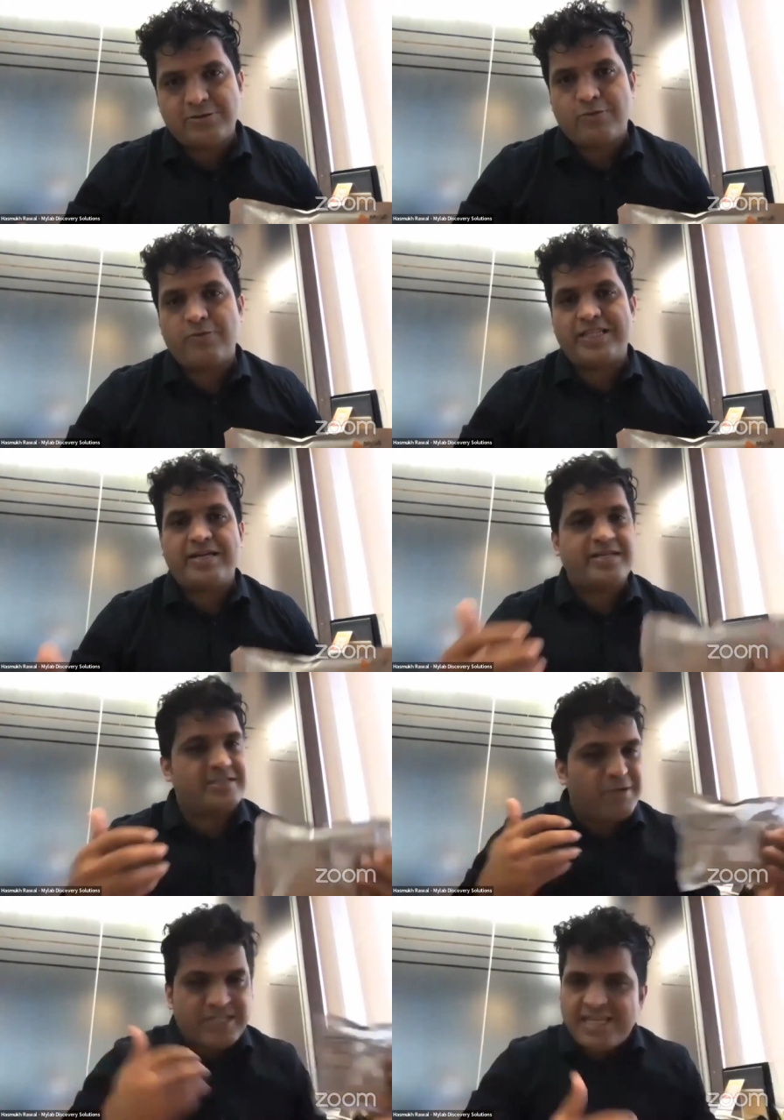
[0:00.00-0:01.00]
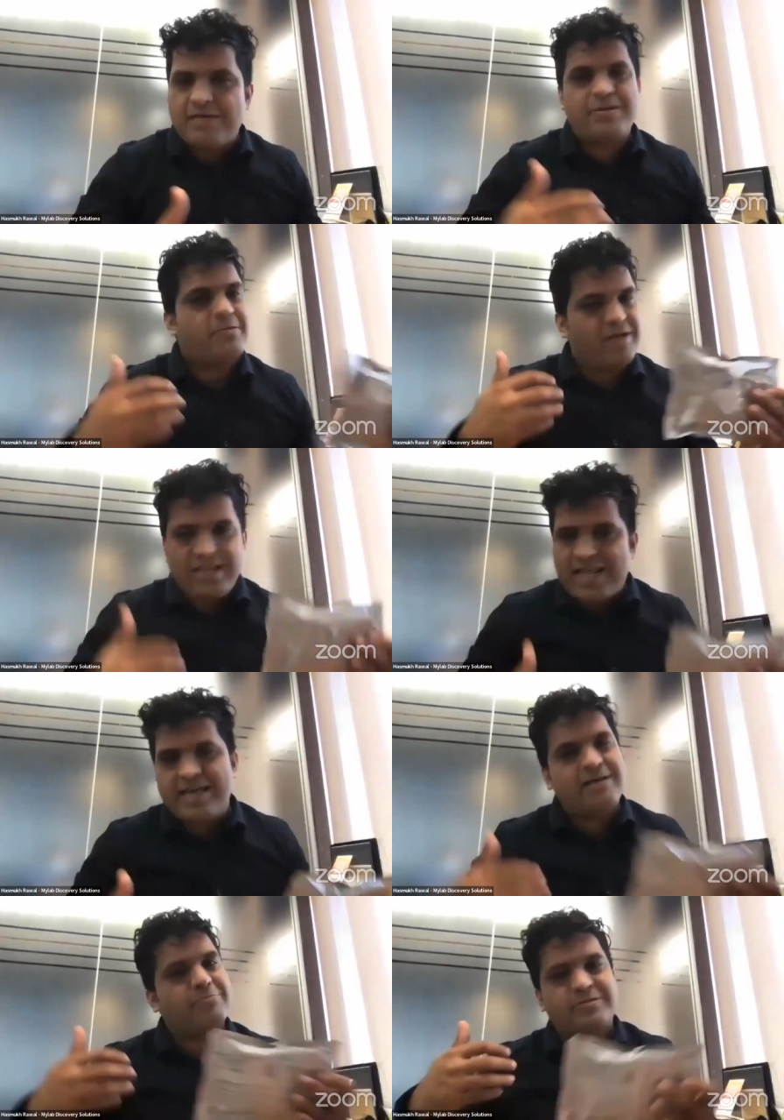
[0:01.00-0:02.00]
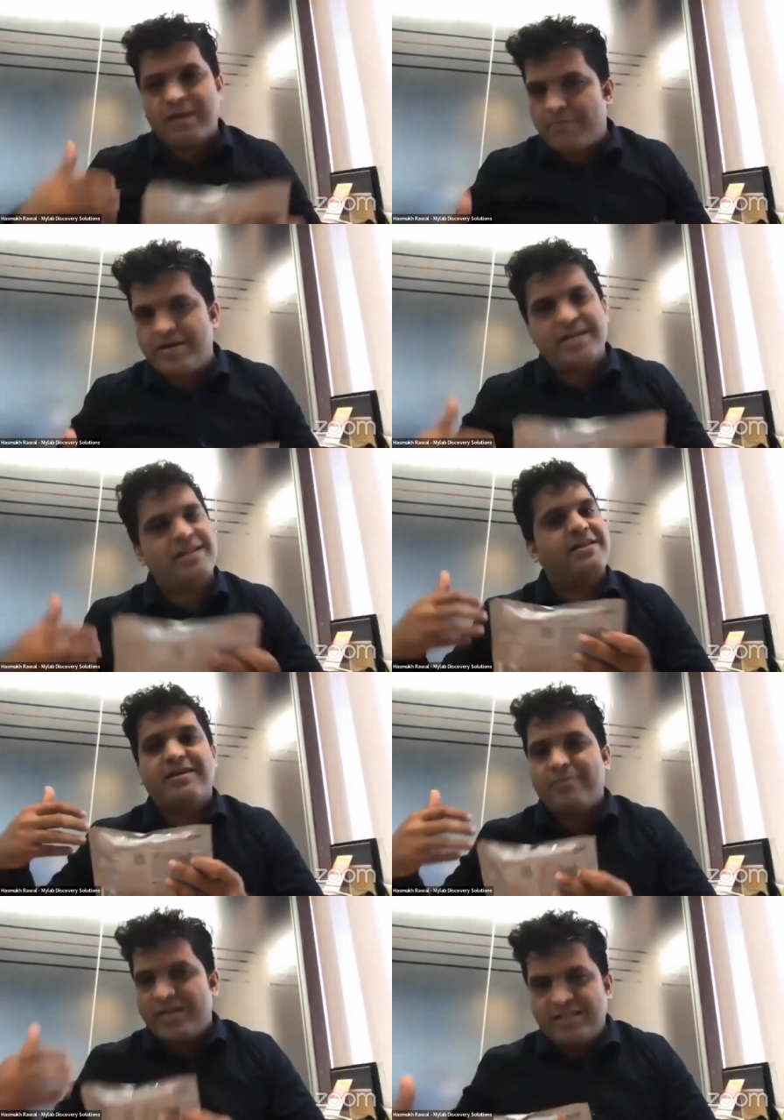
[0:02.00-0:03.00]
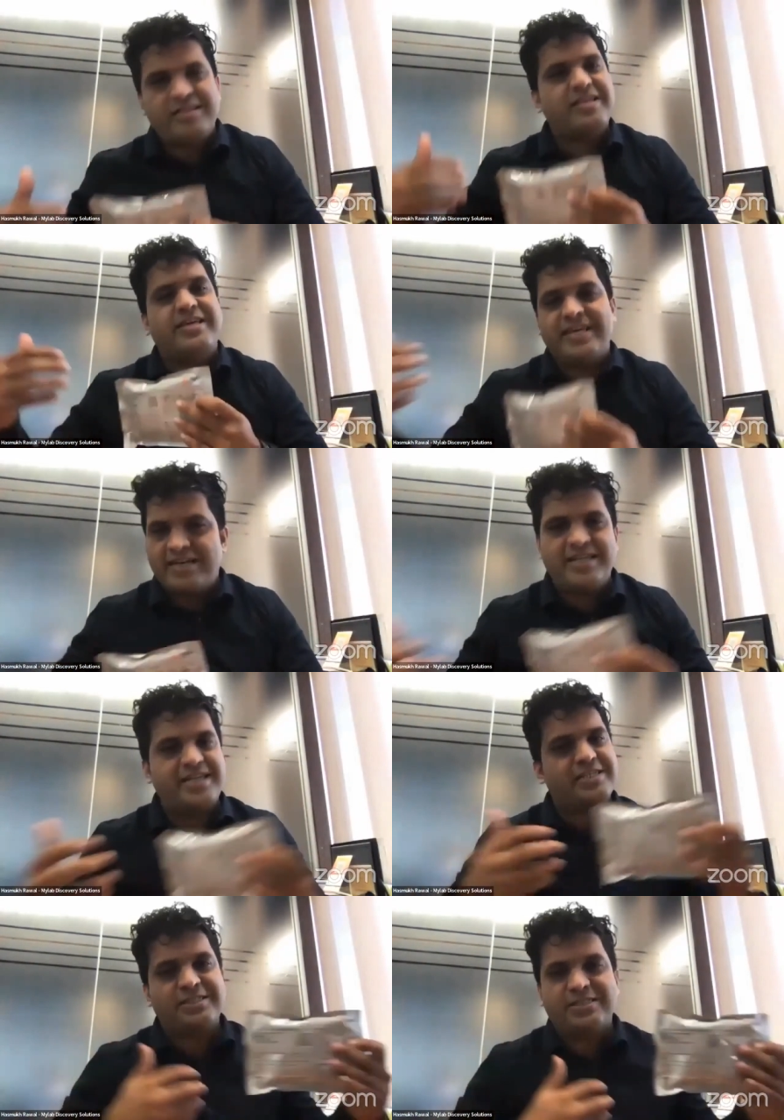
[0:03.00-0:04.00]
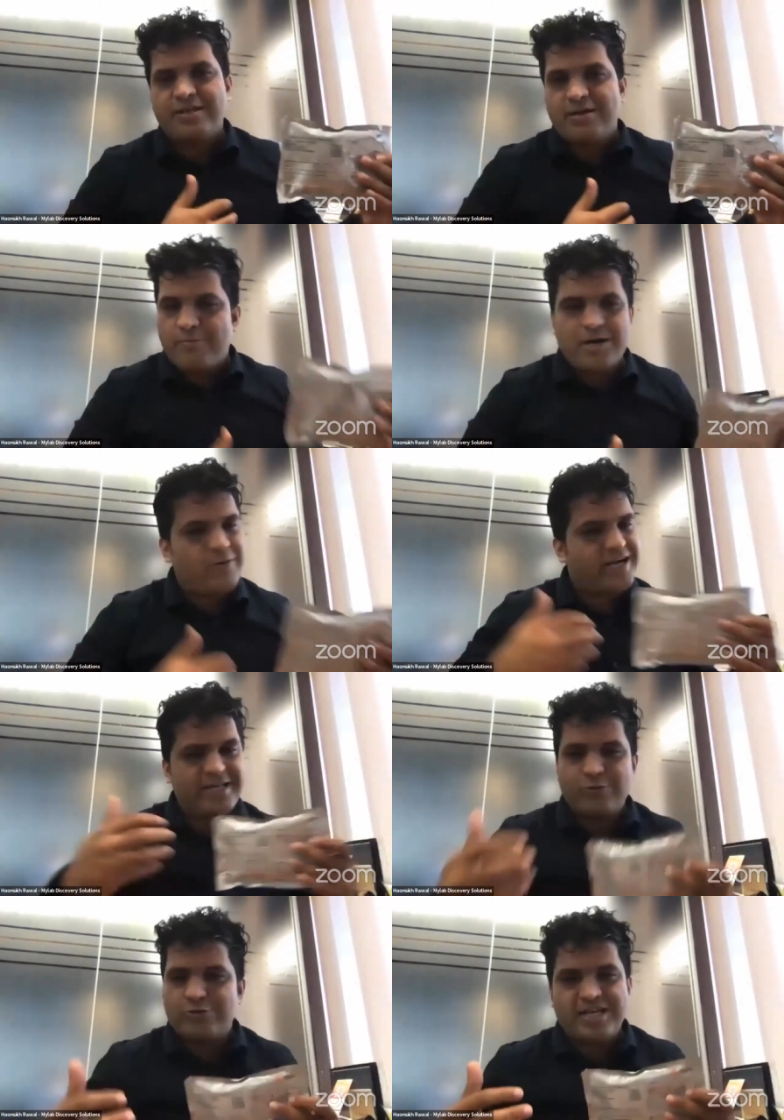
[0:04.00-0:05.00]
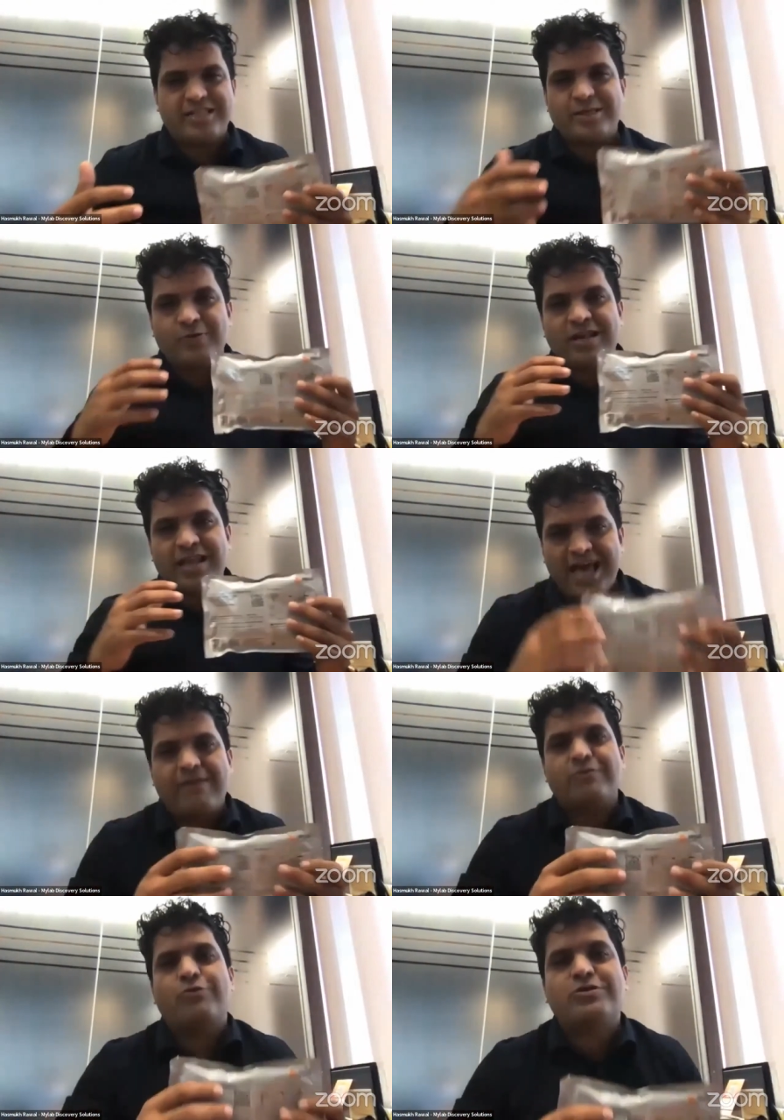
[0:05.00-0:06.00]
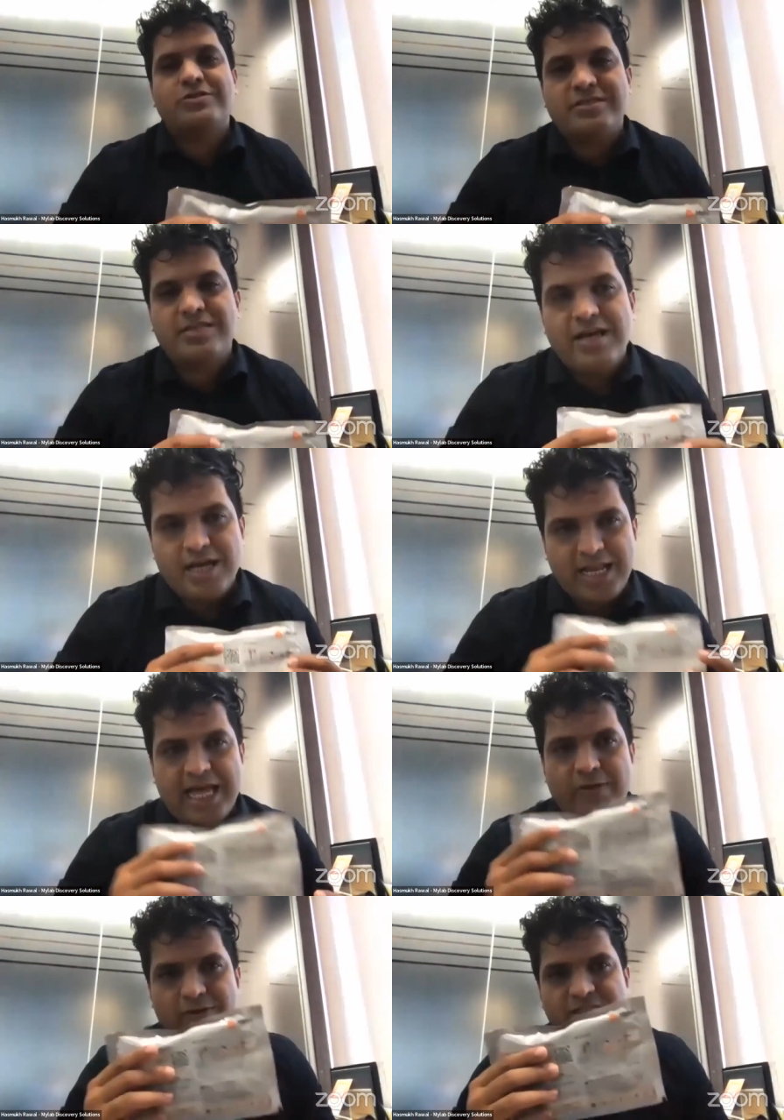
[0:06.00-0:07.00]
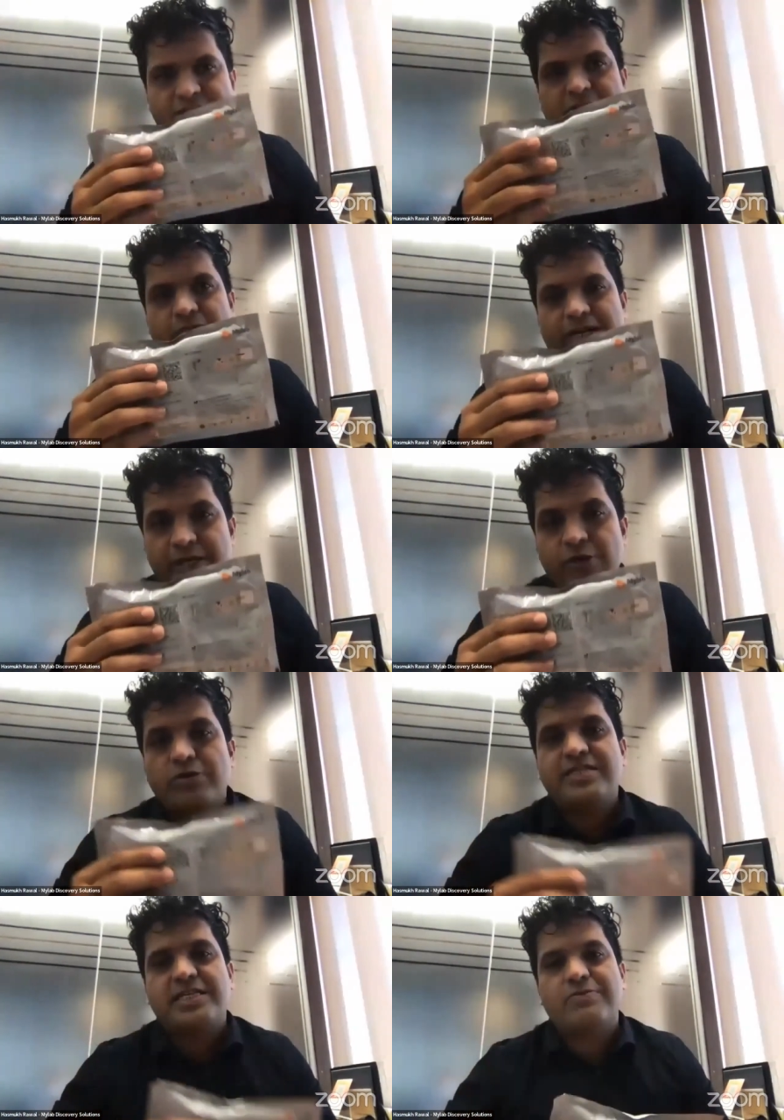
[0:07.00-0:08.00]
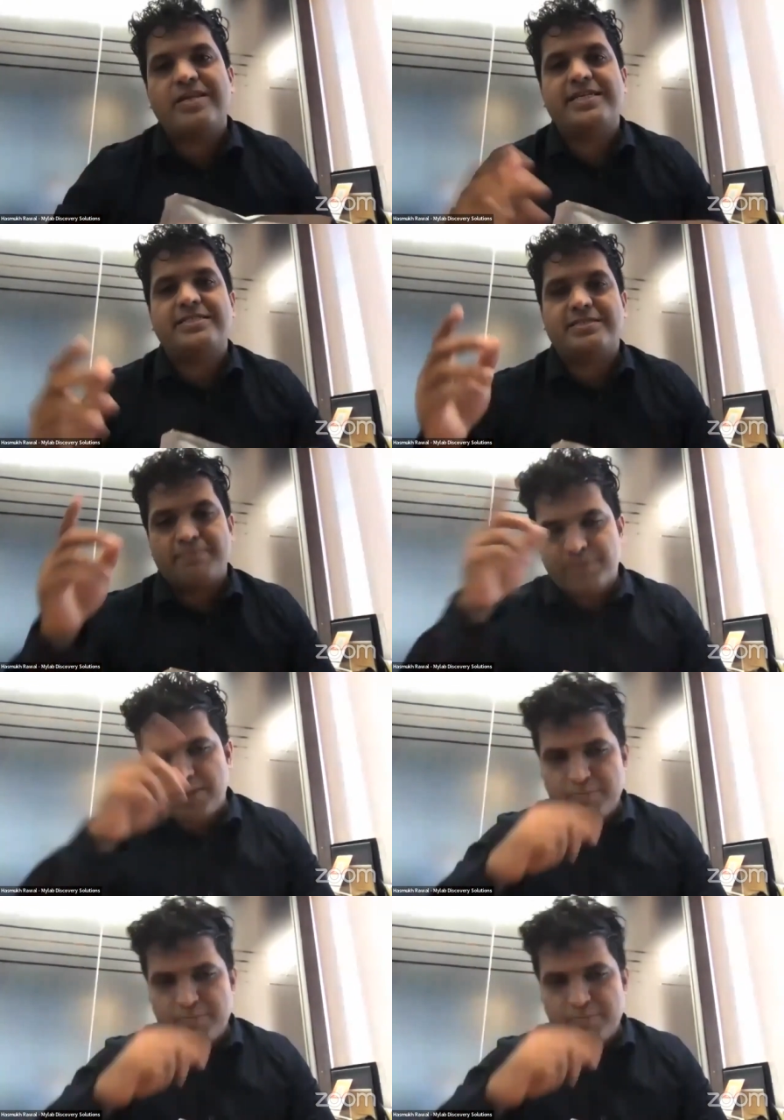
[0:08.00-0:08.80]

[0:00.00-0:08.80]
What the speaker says: So whether it is Punjabi, Malayalam, Tamil, Hindi, English, Marwadi, Gujarati, you will have those linguistic videos as well as